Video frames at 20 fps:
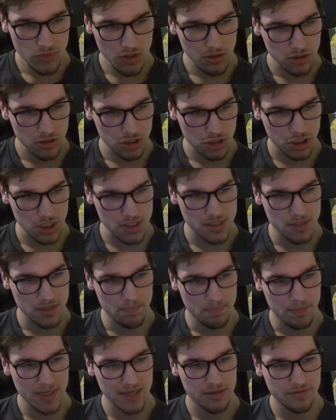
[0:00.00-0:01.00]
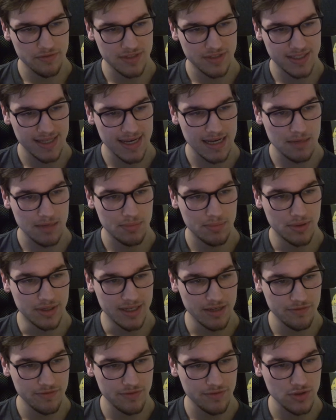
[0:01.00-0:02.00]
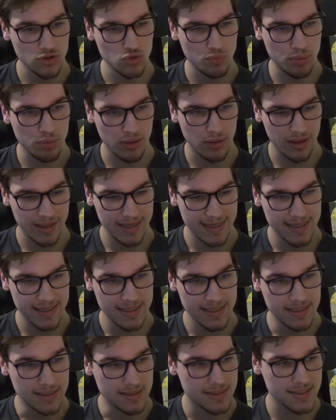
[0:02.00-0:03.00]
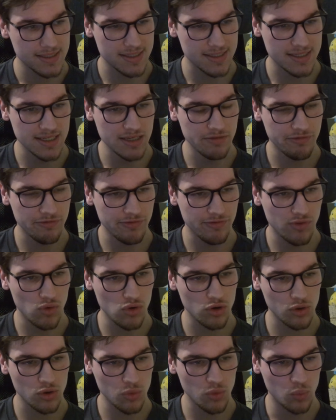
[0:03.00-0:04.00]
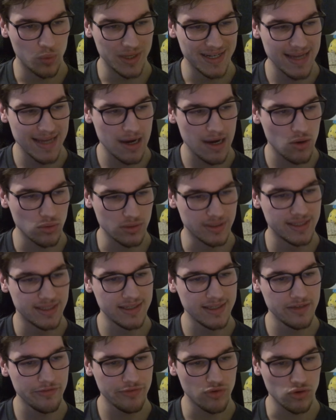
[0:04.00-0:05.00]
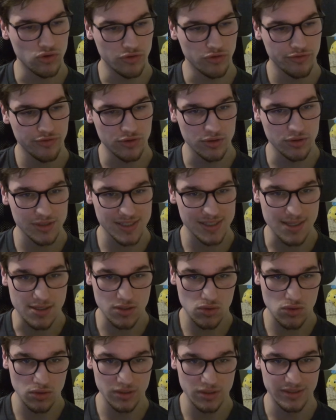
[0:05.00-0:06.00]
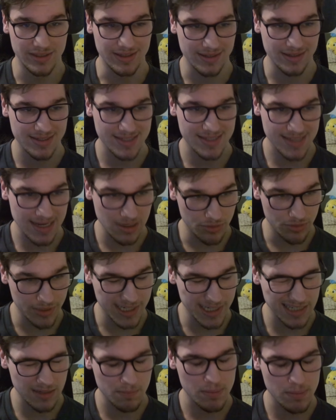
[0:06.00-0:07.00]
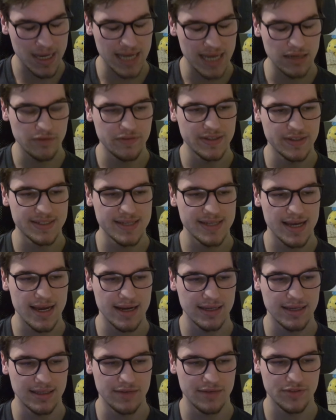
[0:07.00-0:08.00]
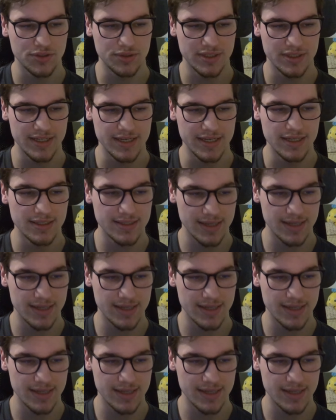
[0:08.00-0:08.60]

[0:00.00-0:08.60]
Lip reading: Just the pan of attack, but if you play c4 without d4 first, it's called an accelerated pan of attack, and after take,